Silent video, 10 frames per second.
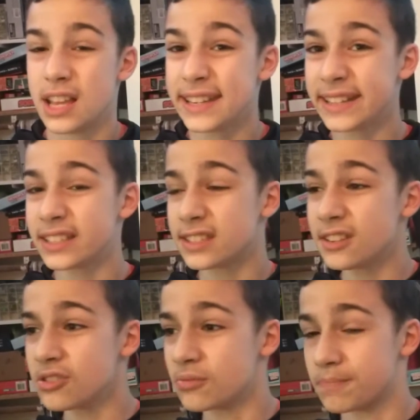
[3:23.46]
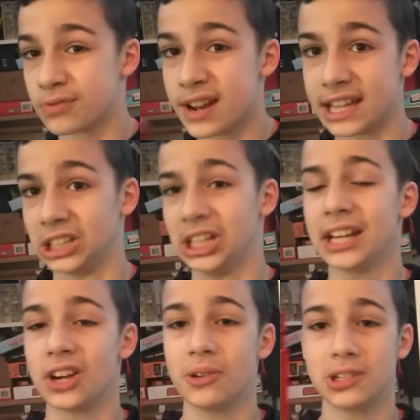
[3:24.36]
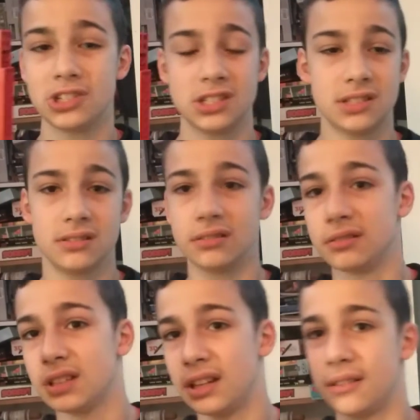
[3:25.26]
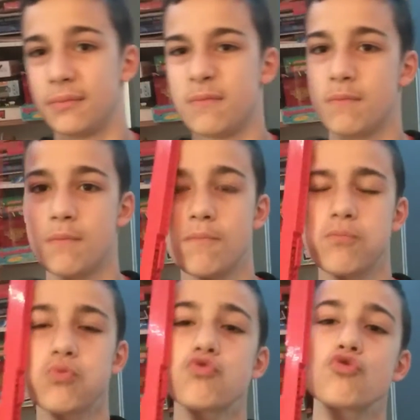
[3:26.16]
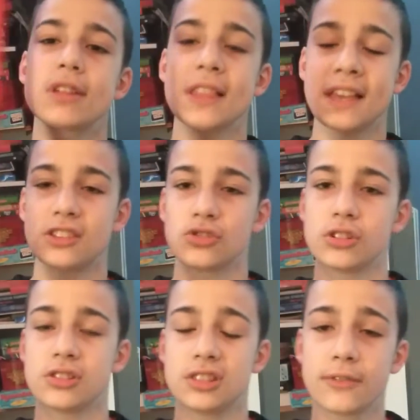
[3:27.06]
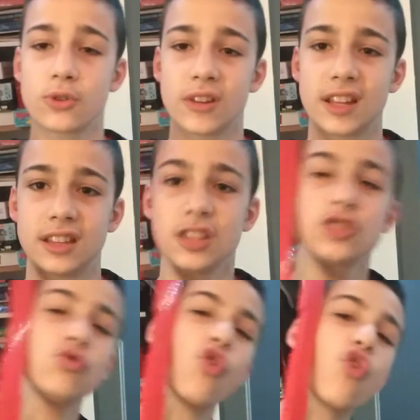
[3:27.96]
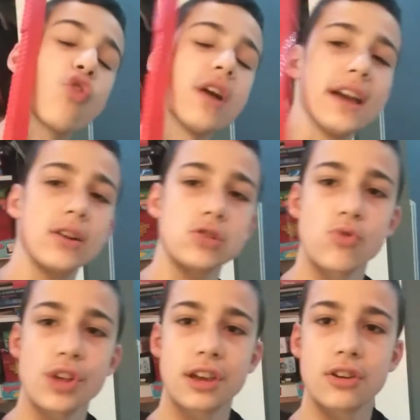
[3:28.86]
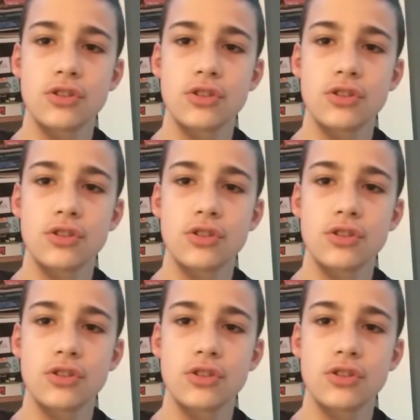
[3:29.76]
it can still break a Lego. Just kind of or less, instead of going like this, it goes more like,